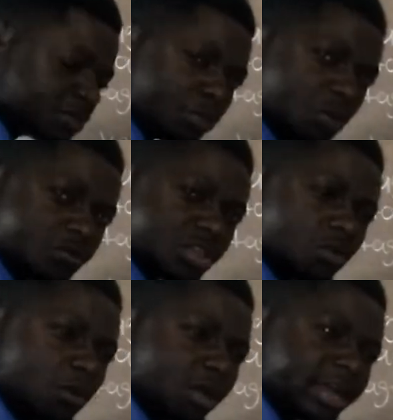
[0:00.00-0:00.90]
pelvic
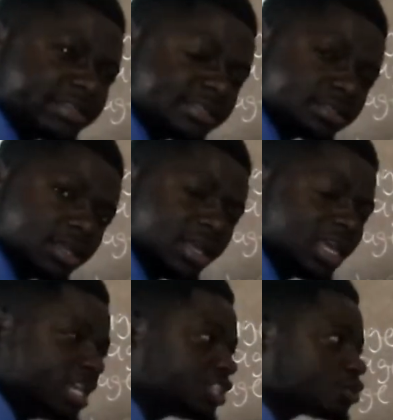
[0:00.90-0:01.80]
organs,
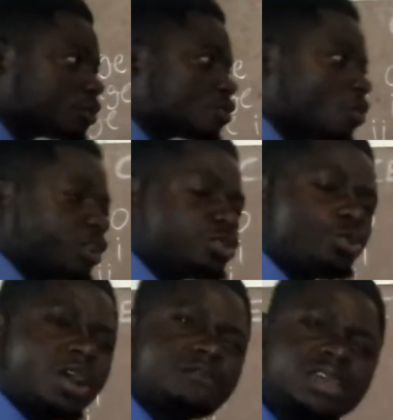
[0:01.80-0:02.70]
it's also going to
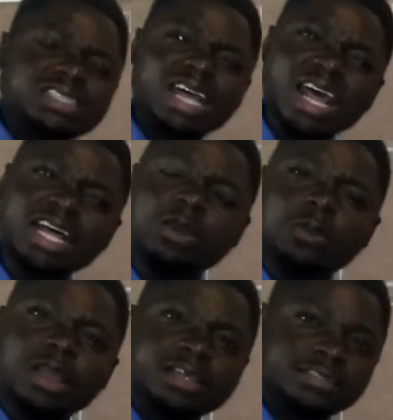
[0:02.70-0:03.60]
affect other
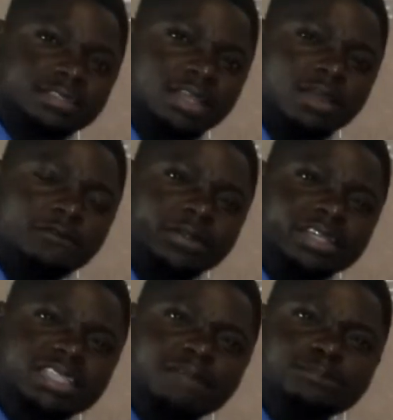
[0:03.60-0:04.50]
organs. For
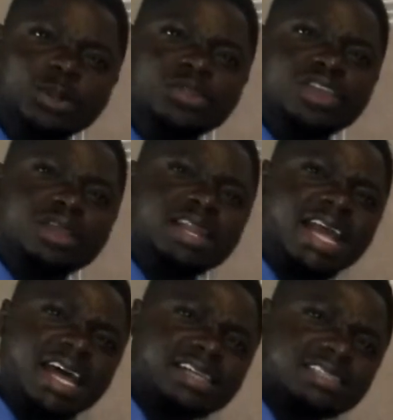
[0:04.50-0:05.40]
example, the
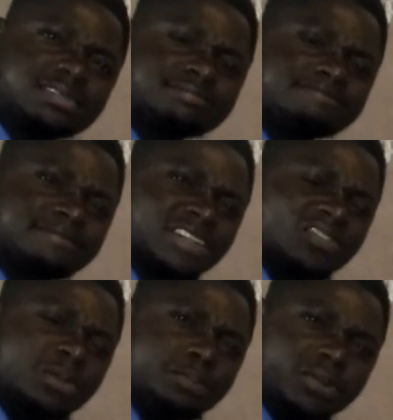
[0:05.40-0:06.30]
lungs, the
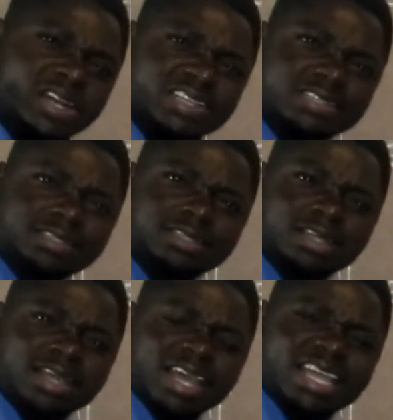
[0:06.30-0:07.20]
breast,
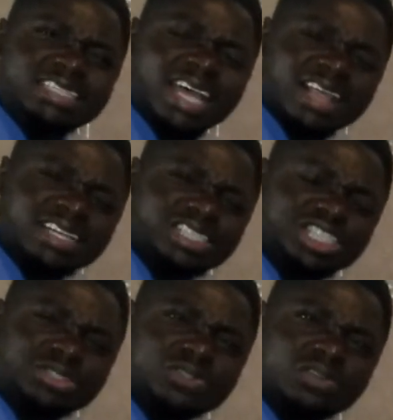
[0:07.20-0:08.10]
and other
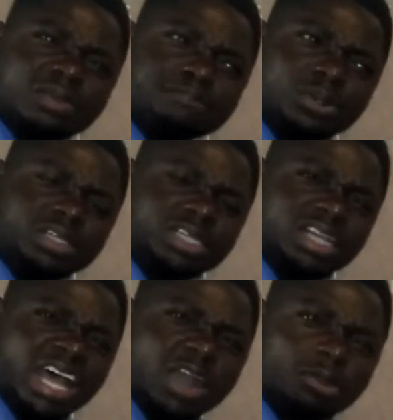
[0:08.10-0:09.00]
tissues of the body
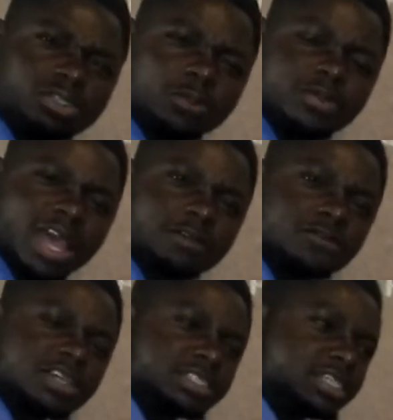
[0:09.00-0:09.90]
are going to be
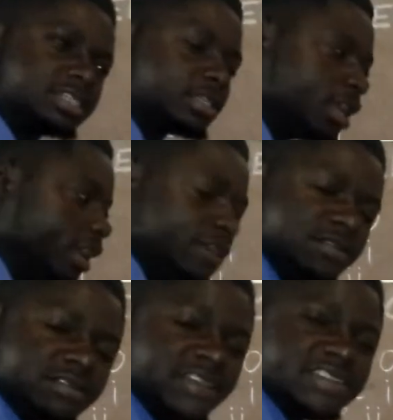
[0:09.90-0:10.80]
affected. Even
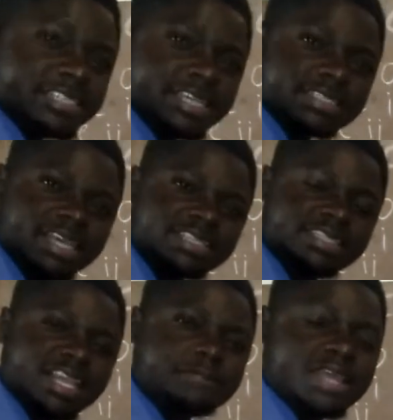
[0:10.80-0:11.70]
the intestines
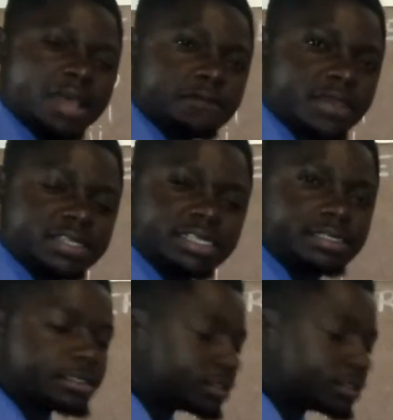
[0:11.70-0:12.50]
can be affected.